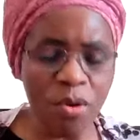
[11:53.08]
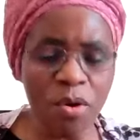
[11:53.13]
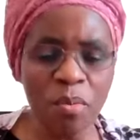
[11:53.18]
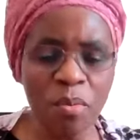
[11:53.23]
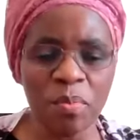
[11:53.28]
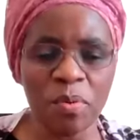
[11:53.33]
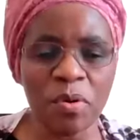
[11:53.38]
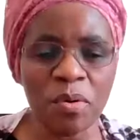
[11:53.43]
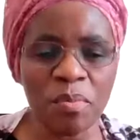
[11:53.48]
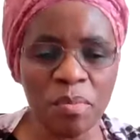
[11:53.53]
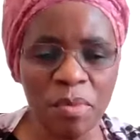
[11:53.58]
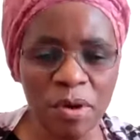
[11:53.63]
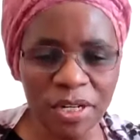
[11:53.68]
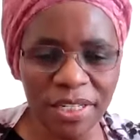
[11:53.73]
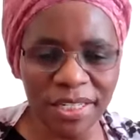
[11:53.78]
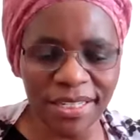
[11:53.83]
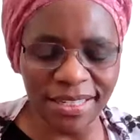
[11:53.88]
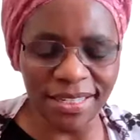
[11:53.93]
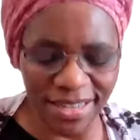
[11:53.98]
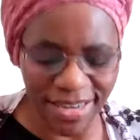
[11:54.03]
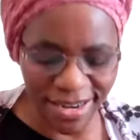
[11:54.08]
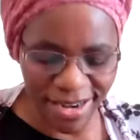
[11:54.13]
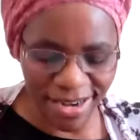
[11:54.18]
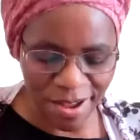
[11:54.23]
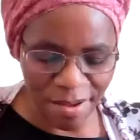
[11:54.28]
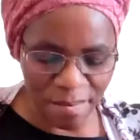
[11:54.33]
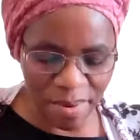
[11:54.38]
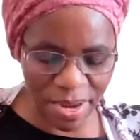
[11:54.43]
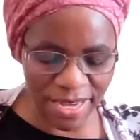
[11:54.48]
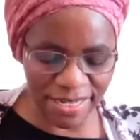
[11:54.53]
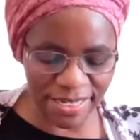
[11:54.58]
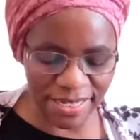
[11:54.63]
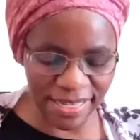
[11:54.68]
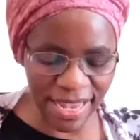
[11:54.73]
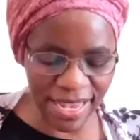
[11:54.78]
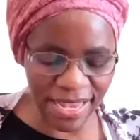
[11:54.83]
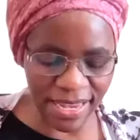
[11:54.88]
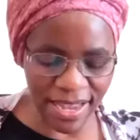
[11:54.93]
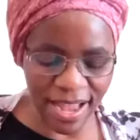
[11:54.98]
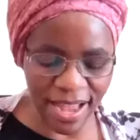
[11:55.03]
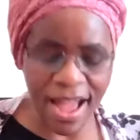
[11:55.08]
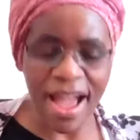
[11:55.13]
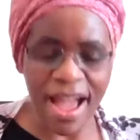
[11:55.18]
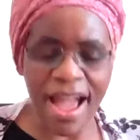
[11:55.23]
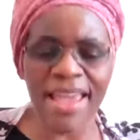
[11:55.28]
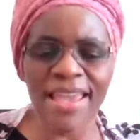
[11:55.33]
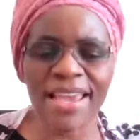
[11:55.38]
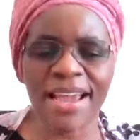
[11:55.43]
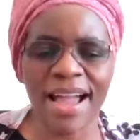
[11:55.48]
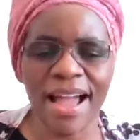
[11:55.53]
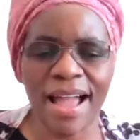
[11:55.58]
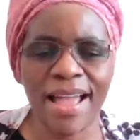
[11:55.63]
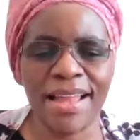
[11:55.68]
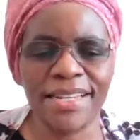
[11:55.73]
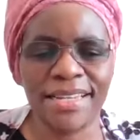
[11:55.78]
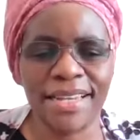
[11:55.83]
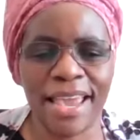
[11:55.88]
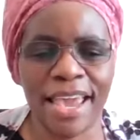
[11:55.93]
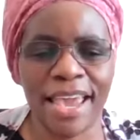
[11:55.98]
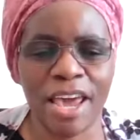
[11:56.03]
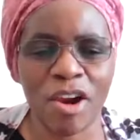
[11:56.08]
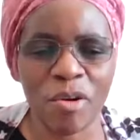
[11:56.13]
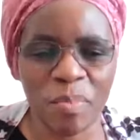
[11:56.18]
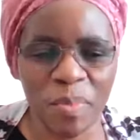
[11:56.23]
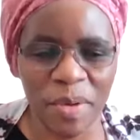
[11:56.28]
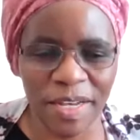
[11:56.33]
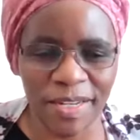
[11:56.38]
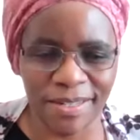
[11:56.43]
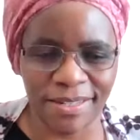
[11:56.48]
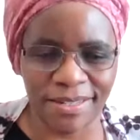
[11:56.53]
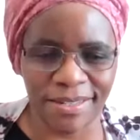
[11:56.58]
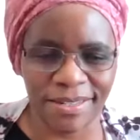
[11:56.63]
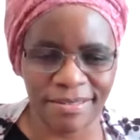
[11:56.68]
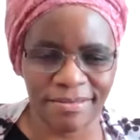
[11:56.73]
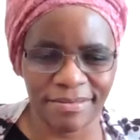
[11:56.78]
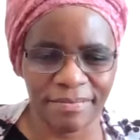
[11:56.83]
who promote sin by saying, I can't help it.